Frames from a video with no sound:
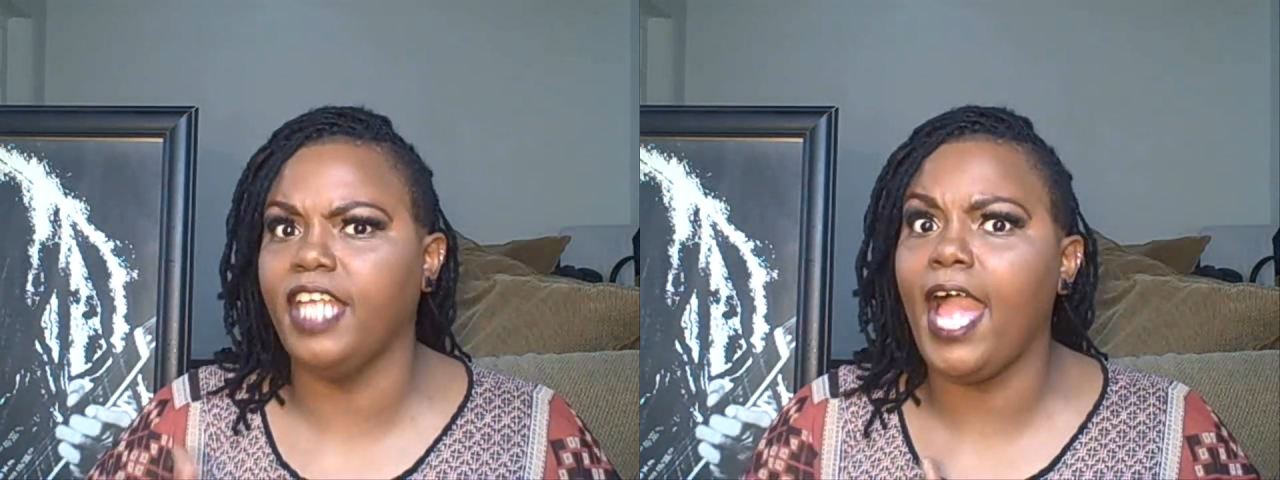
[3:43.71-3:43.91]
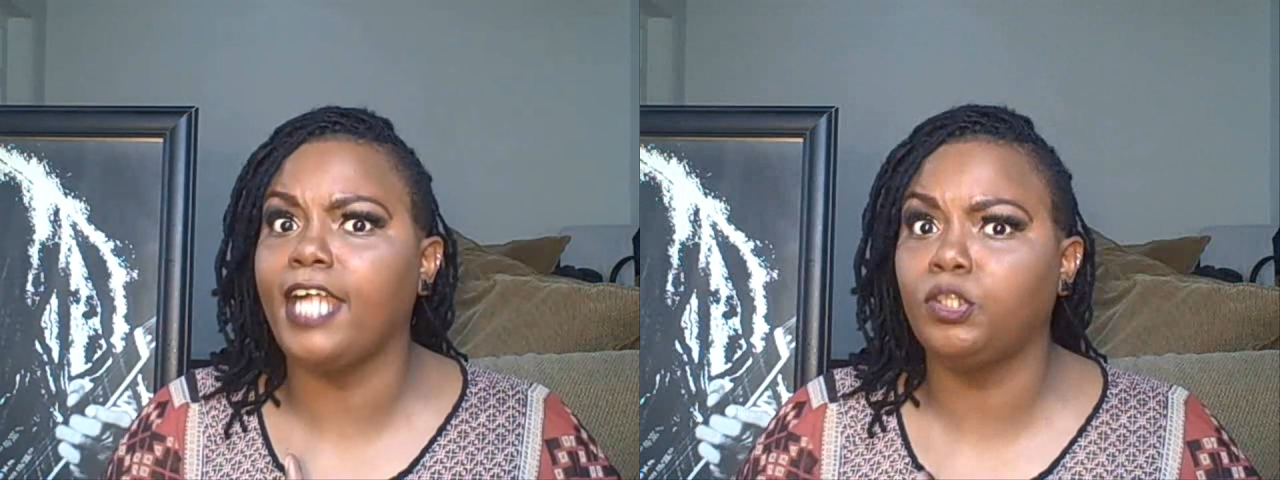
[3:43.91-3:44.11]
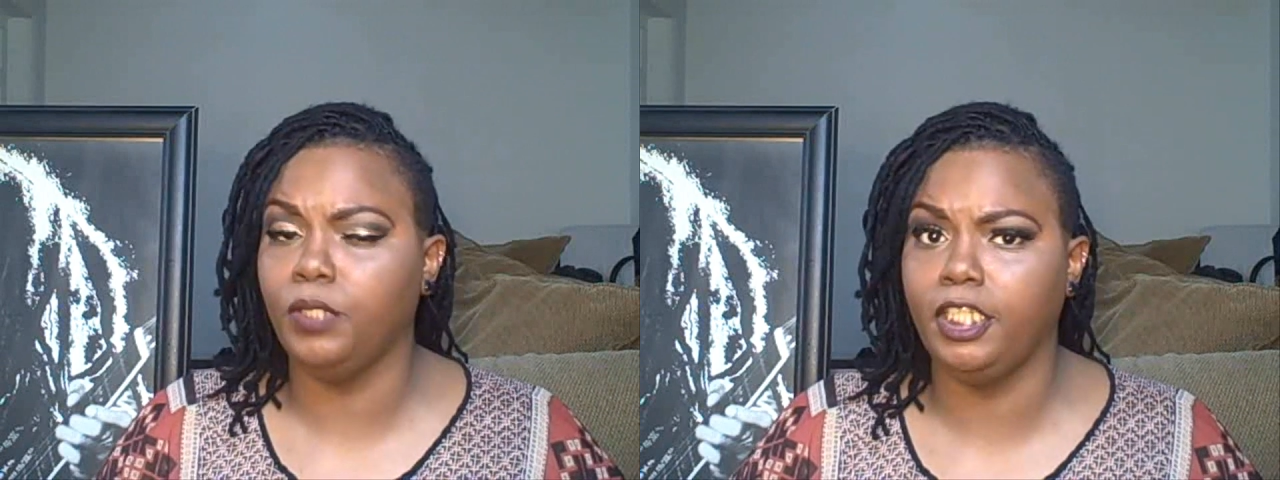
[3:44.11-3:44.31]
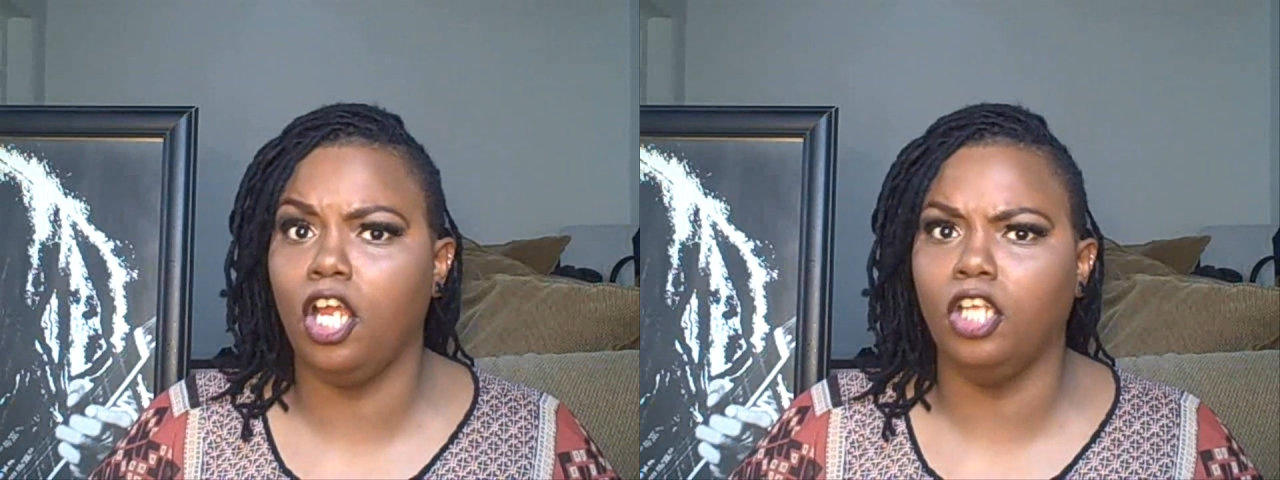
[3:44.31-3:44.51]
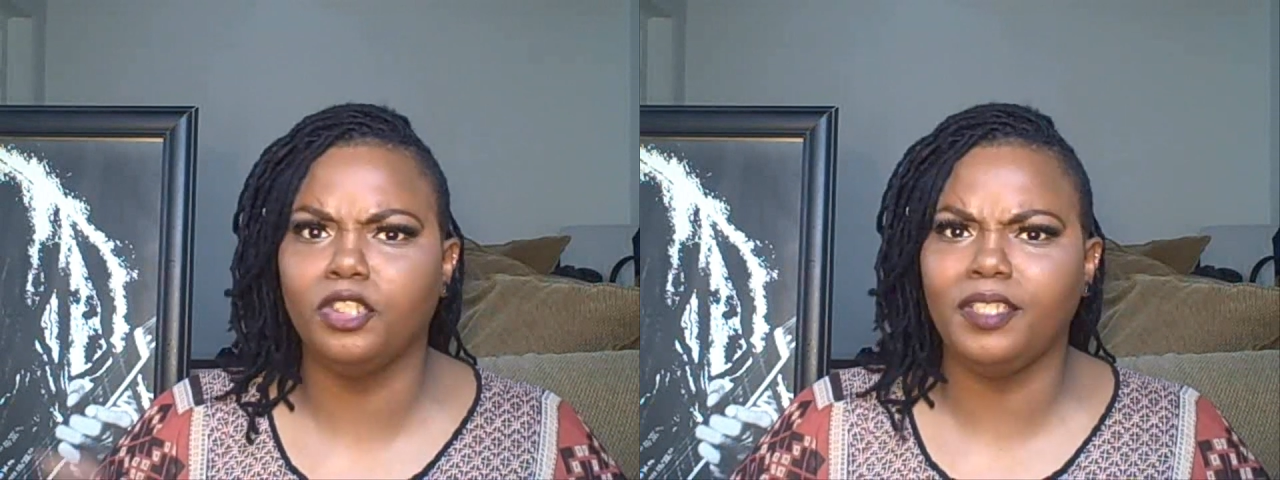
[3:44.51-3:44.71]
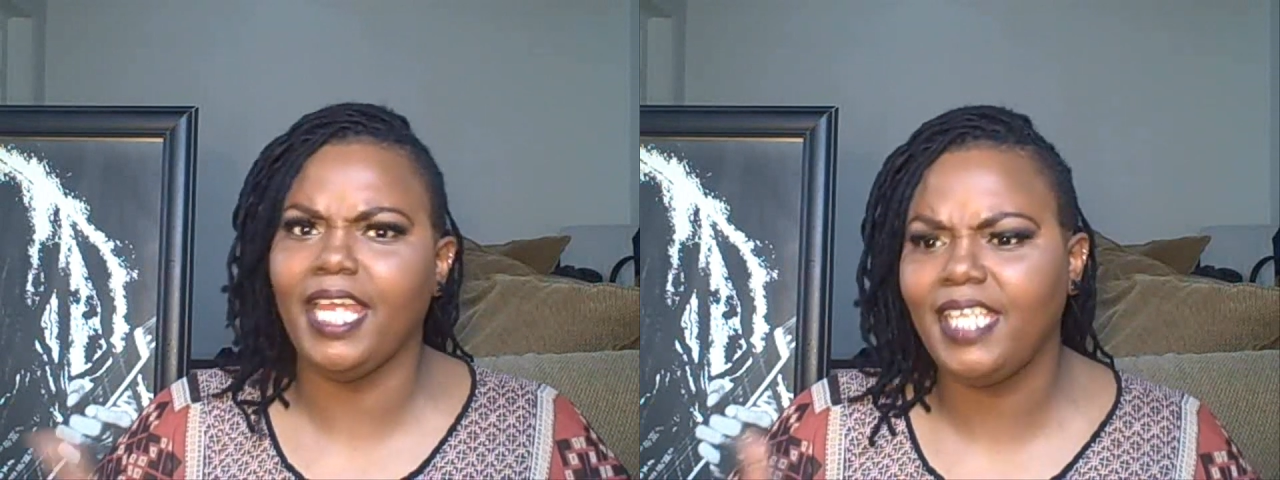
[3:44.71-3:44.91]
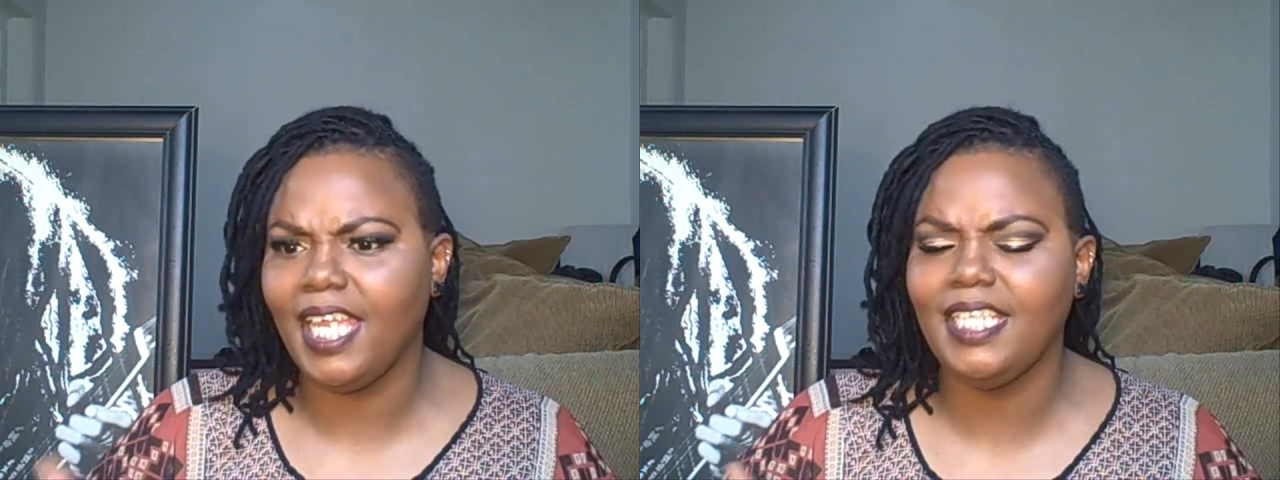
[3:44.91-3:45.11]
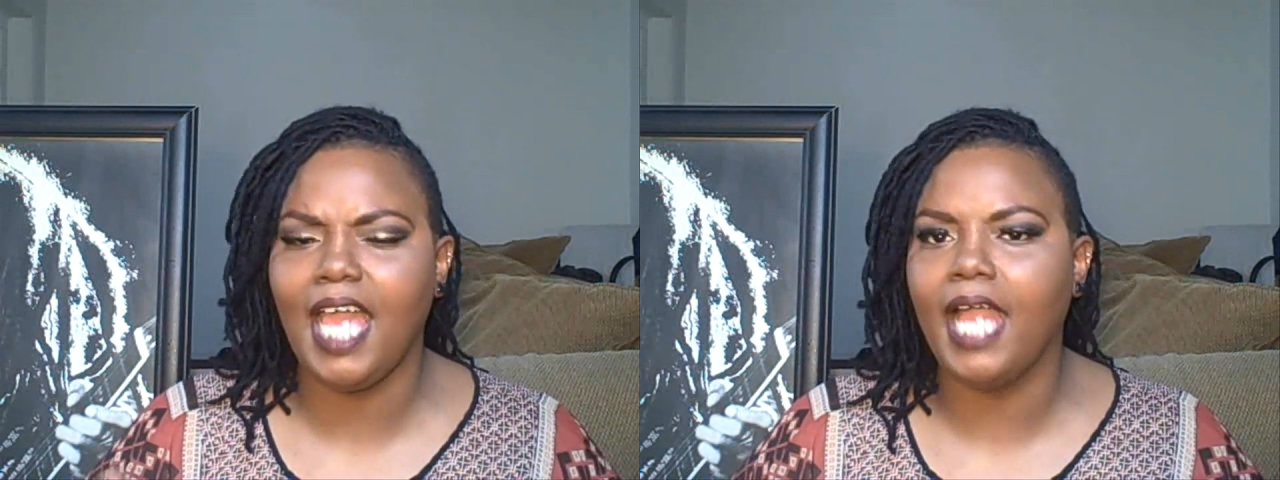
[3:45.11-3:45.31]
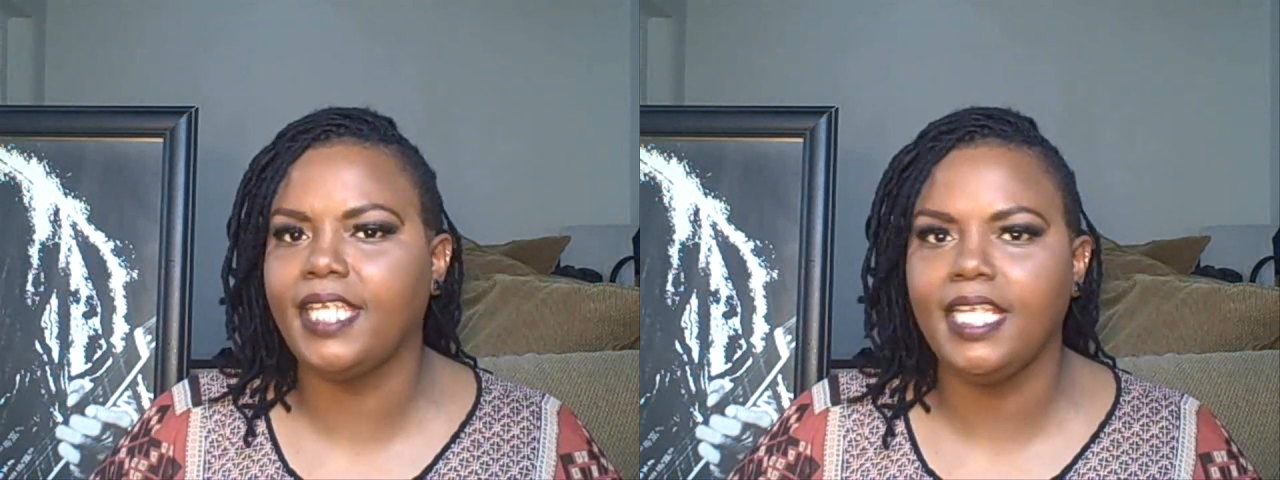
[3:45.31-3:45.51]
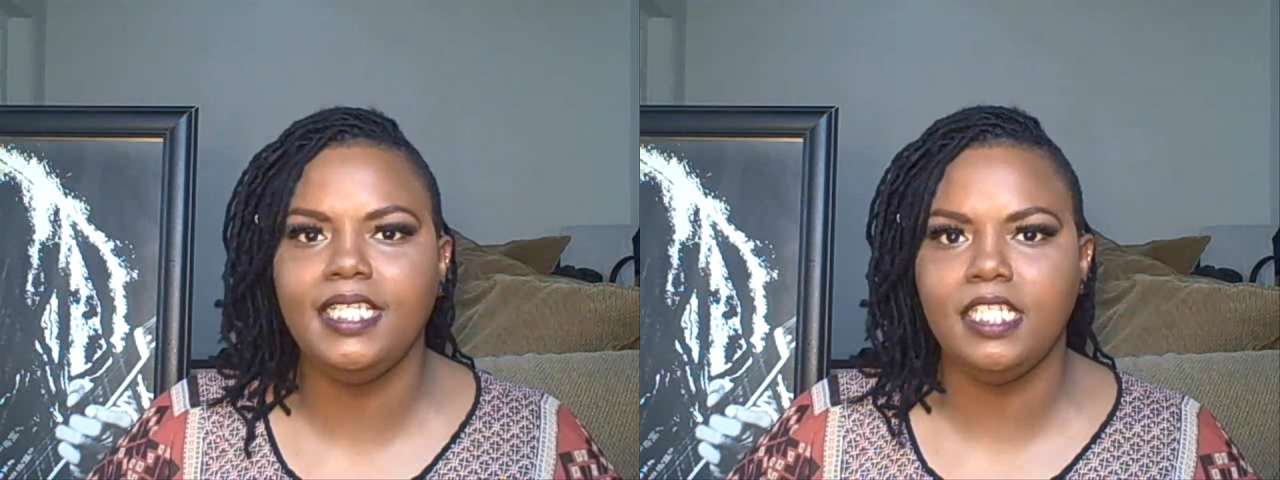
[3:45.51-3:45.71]
actually girls. So they
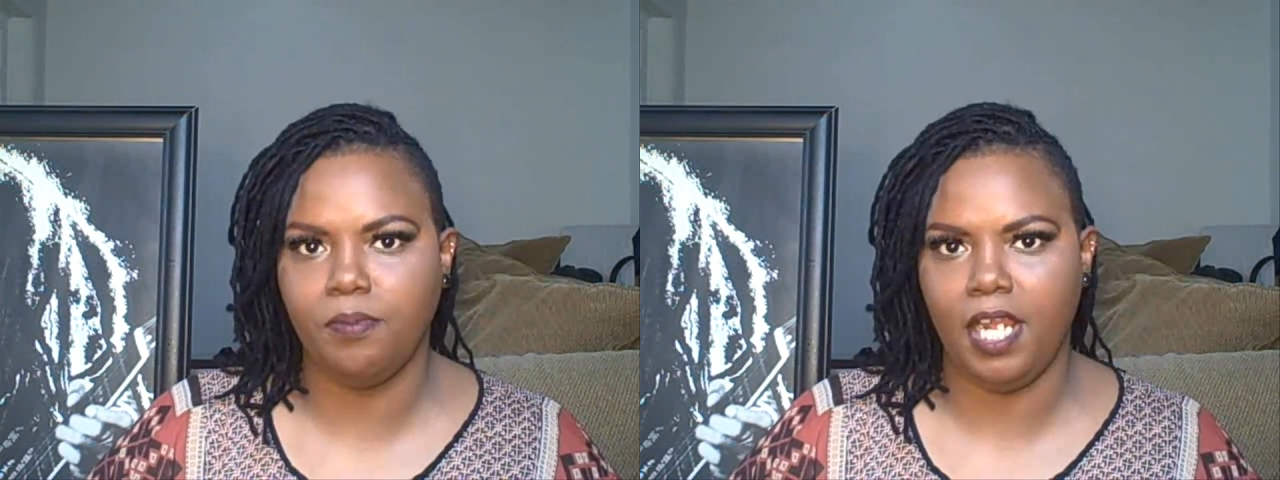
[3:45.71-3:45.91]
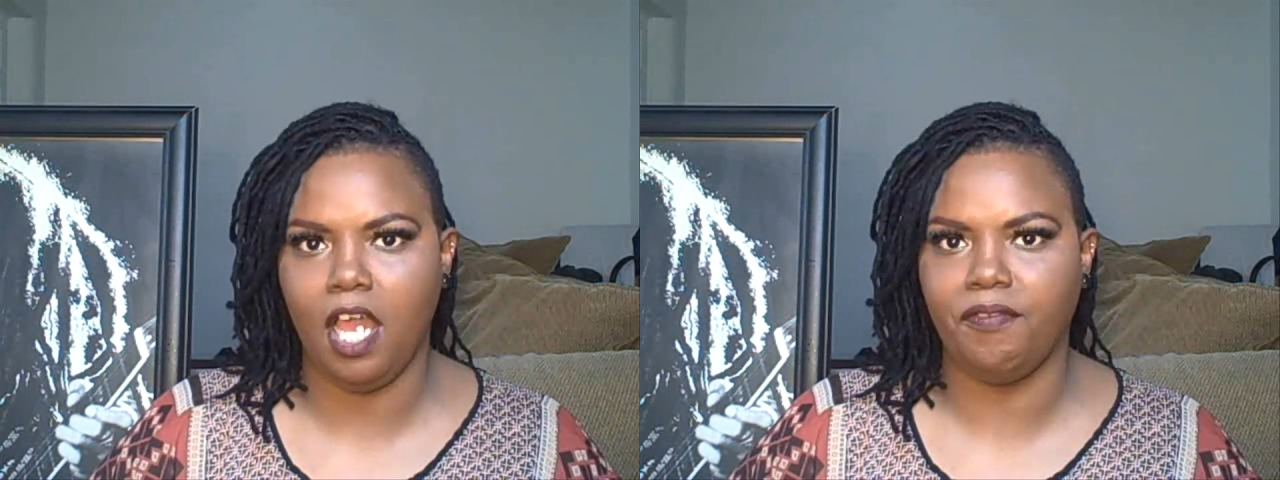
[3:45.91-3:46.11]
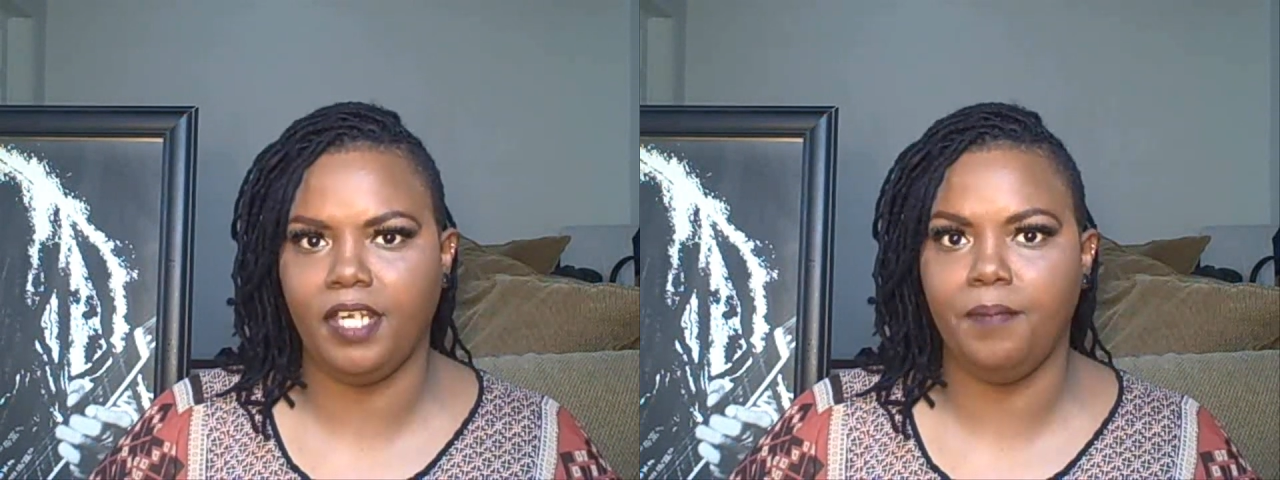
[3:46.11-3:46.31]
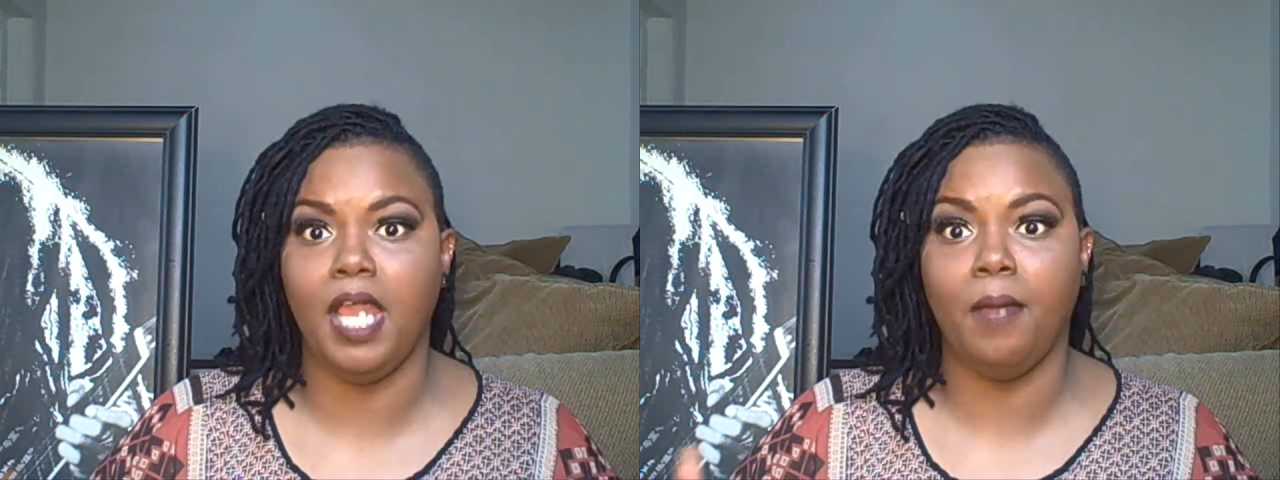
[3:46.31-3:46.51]
cannot get these men off of them.